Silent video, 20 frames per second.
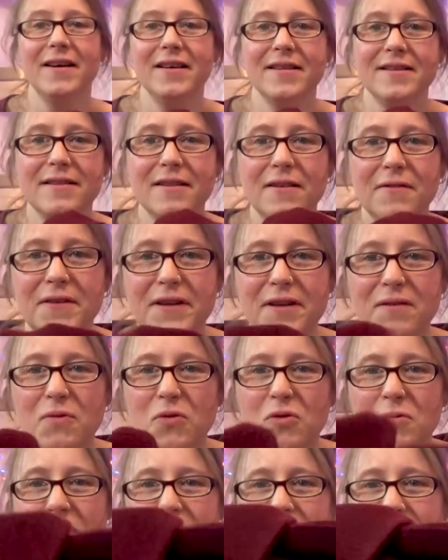It's lovely and
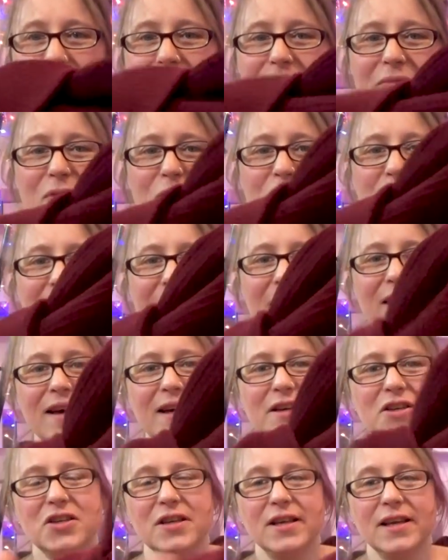warm and thick
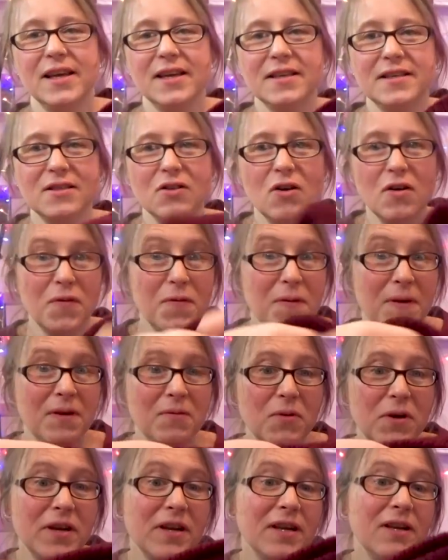actually. It's not a
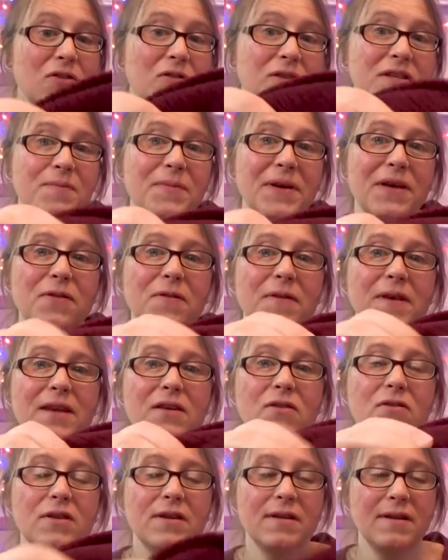thin one, it looked a bit
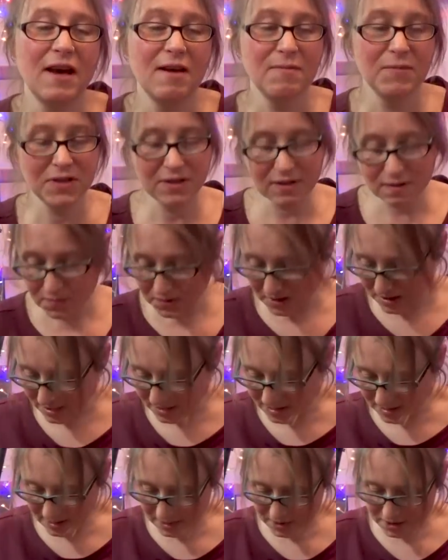thin on Amazon, but
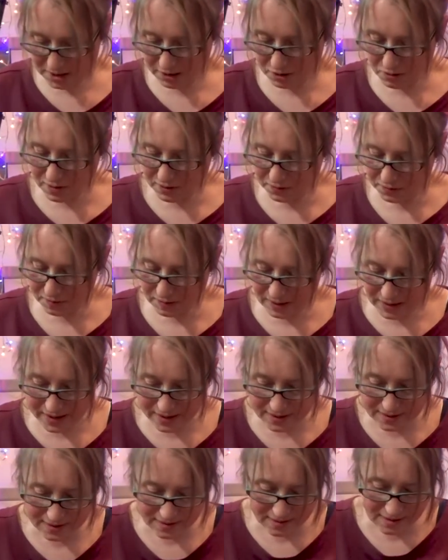it's actually quite a few
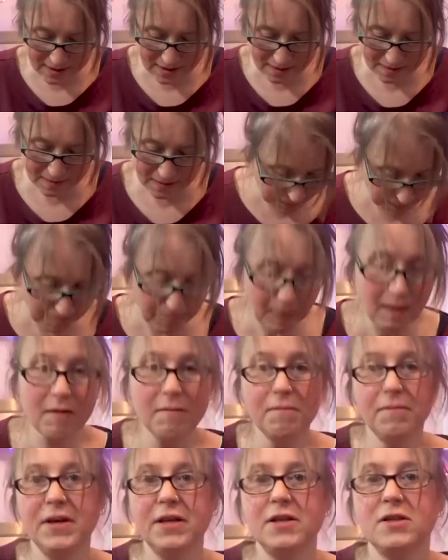layers in there.
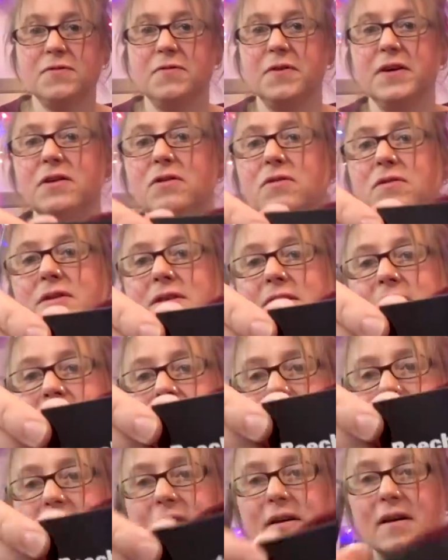Beachfield.
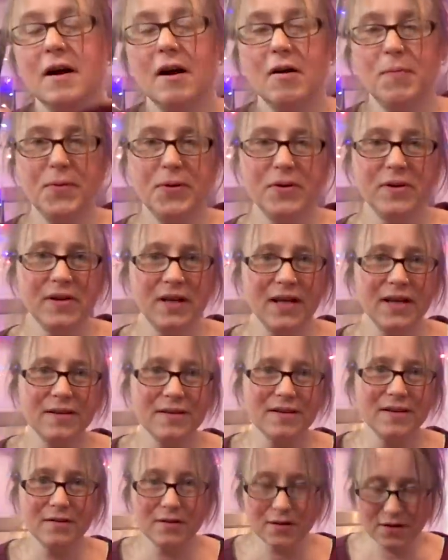I'll put
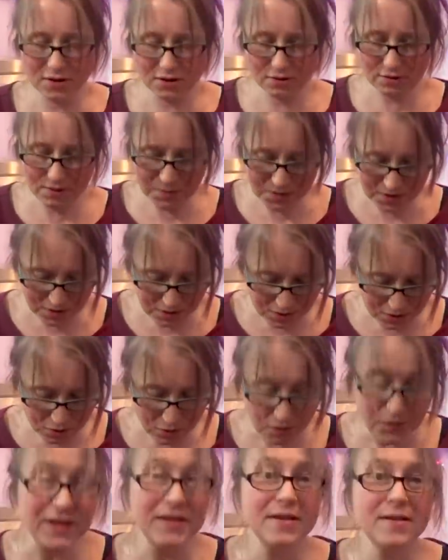links in the description to
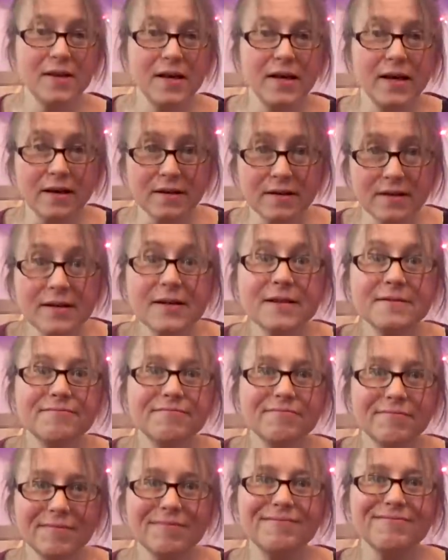all these things
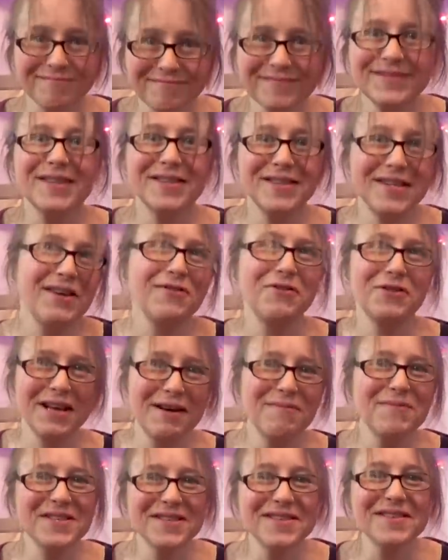because they're on
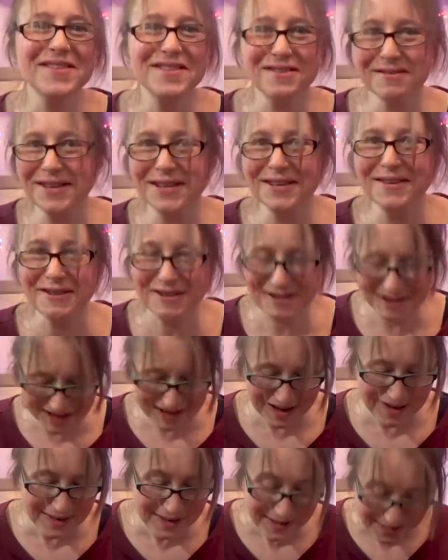Amazon, so I know I can get a